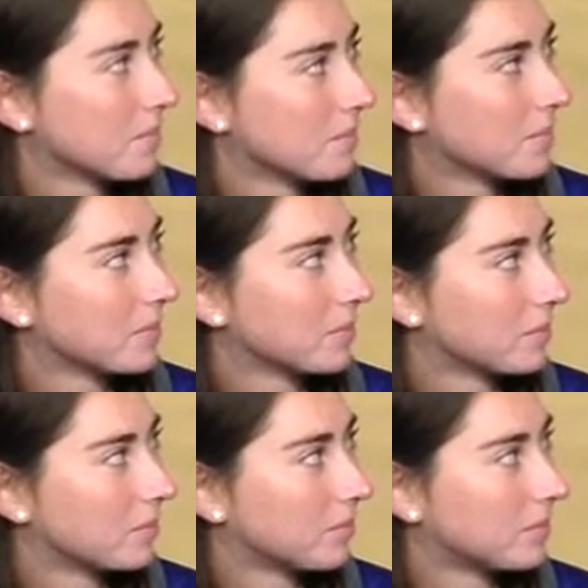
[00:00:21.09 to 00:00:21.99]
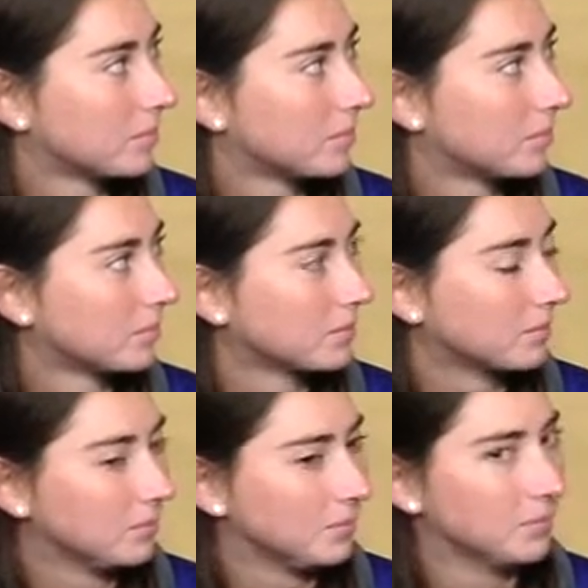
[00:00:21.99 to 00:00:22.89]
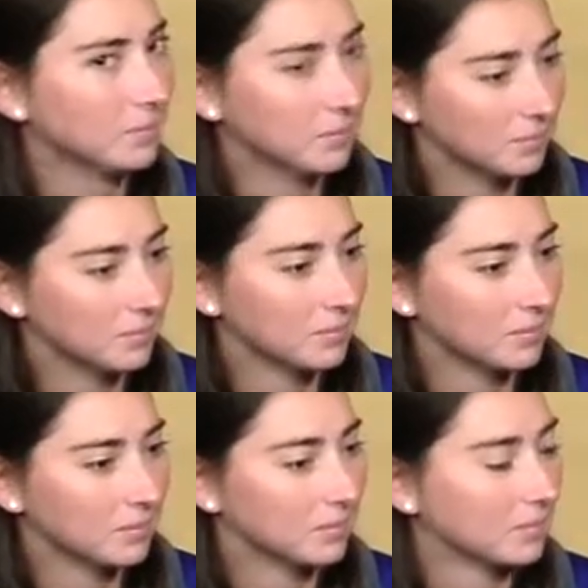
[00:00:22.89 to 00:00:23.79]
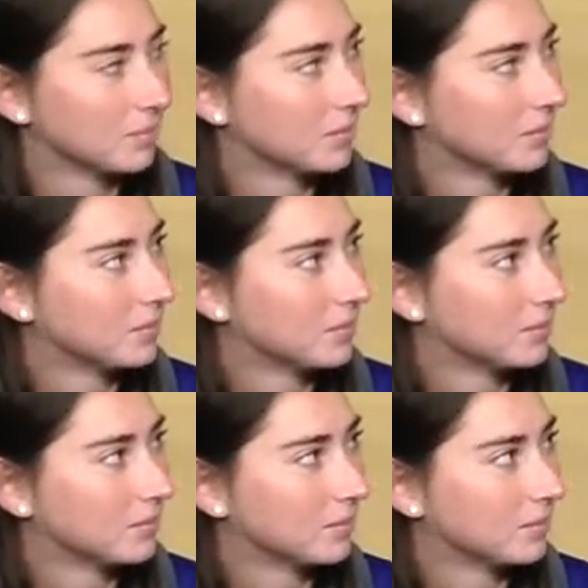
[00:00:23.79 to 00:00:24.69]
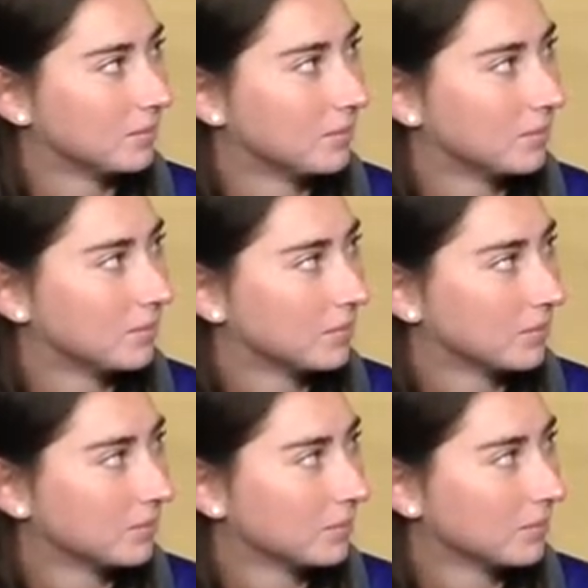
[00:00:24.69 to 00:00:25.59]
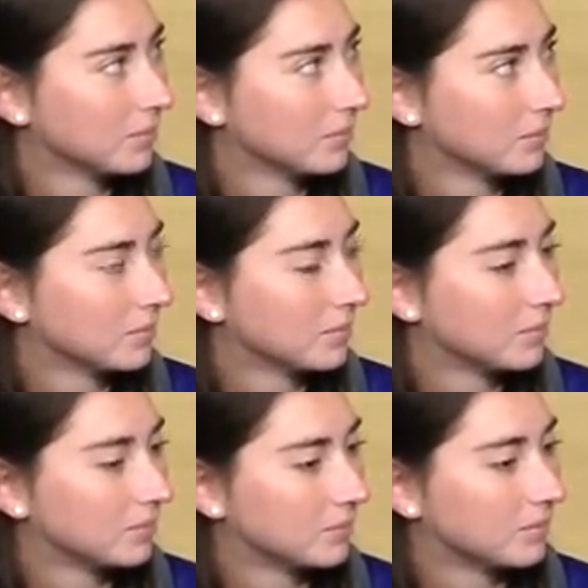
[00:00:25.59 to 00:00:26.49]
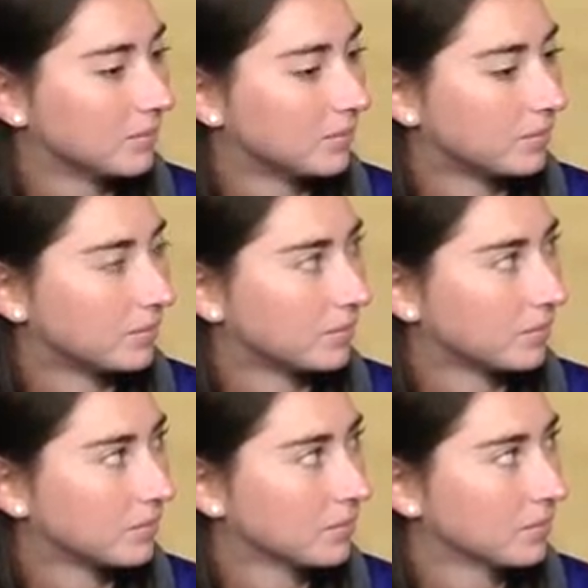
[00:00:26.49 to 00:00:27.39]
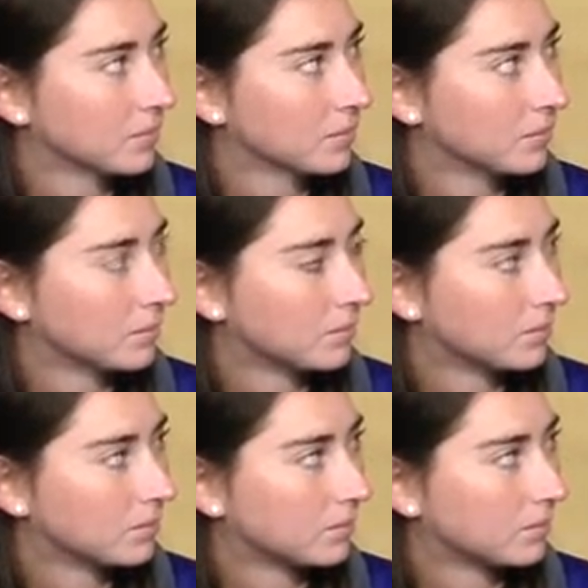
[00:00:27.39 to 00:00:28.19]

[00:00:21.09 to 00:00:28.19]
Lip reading: No words are spoken by the person on screen.